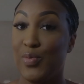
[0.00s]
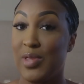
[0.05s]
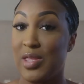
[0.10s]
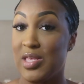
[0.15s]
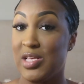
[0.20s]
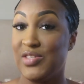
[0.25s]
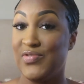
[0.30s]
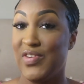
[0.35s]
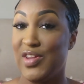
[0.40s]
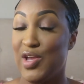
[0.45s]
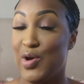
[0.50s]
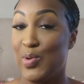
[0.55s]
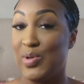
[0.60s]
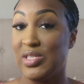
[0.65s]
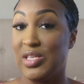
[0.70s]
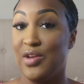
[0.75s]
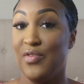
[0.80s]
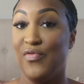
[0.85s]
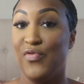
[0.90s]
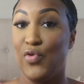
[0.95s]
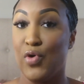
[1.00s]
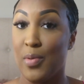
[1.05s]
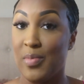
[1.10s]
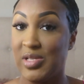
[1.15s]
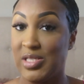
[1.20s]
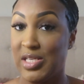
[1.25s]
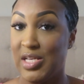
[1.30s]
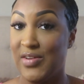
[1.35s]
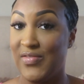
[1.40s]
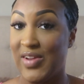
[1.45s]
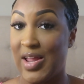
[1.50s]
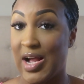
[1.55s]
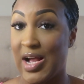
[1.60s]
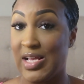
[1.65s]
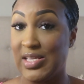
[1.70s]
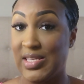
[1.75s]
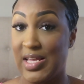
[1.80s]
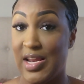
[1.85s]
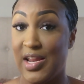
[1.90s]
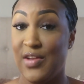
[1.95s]
hope that this video was informative. Like
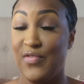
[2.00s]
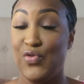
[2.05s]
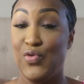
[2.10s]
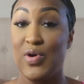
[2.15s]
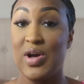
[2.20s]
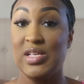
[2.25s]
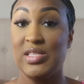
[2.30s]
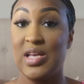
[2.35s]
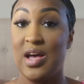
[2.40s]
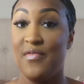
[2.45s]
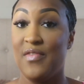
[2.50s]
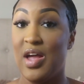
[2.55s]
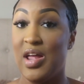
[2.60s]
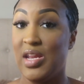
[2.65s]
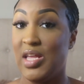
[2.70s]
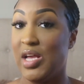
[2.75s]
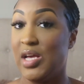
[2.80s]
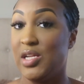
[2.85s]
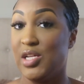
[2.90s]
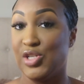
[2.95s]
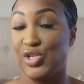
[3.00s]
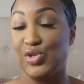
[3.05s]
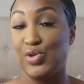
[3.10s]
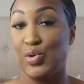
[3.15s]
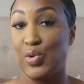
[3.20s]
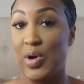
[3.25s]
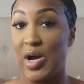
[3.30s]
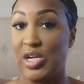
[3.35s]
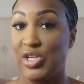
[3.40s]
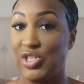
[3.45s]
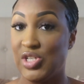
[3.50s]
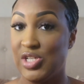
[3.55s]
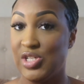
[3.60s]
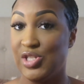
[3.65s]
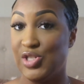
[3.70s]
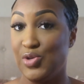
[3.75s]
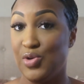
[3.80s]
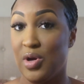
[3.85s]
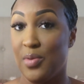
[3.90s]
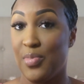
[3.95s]
I said, if you guys have any additional
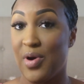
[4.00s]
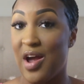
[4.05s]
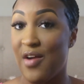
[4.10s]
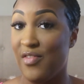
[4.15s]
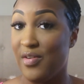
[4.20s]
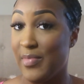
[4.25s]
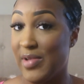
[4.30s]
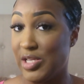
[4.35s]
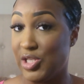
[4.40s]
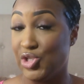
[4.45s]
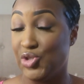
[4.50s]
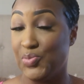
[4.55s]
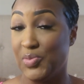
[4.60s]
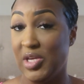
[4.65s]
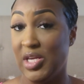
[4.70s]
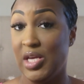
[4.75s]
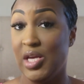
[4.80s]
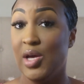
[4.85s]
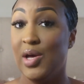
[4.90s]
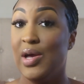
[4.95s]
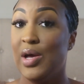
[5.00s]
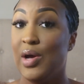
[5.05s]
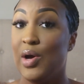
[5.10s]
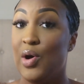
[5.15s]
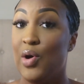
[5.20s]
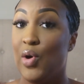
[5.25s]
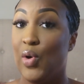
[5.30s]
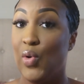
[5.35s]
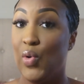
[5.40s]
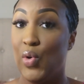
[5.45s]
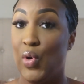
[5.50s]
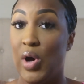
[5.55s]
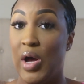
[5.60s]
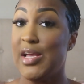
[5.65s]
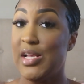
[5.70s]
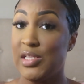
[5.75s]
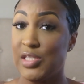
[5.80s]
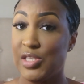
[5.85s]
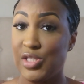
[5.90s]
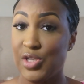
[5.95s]
questions, you can private message me on
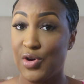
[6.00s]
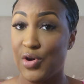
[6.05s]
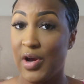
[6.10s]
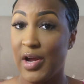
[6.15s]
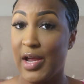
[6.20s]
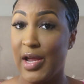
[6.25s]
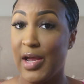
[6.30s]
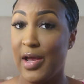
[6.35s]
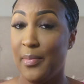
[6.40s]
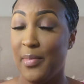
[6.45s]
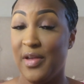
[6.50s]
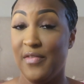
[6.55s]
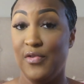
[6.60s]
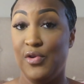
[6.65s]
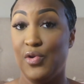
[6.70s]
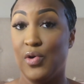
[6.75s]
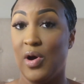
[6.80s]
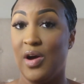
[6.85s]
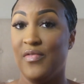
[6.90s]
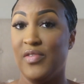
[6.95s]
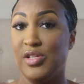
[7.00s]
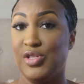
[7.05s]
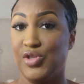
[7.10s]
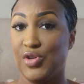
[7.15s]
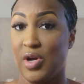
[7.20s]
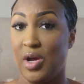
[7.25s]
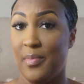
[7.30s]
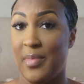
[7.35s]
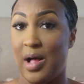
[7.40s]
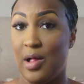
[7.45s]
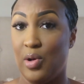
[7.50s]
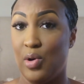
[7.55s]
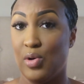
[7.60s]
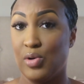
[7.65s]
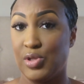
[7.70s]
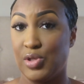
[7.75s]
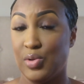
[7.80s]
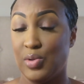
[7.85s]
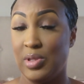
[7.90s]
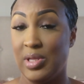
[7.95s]
Instagram. If you don't have Instagram, I'll
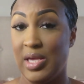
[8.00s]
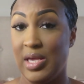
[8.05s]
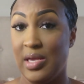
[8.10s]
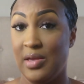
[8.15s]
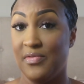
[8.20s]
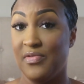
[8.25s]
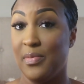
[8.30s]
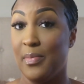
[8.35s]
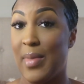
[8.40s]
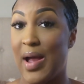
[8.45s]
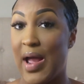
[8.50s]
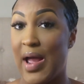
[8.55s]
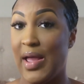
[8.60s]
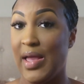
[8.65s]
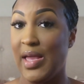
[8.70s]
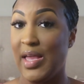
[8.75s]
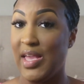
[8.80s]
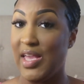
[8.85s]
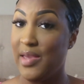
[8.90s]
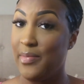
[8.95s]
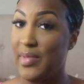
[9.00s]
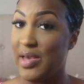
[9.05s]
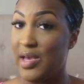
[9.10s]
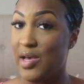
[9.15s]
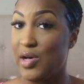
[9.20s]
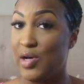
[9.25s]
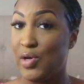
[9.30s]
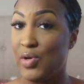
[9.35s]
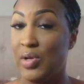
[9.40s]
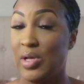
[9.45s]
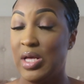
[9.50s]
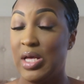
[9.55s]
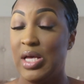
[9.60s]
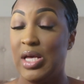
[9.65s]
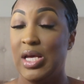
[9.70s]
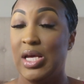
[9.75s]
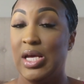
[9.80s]
also leave my email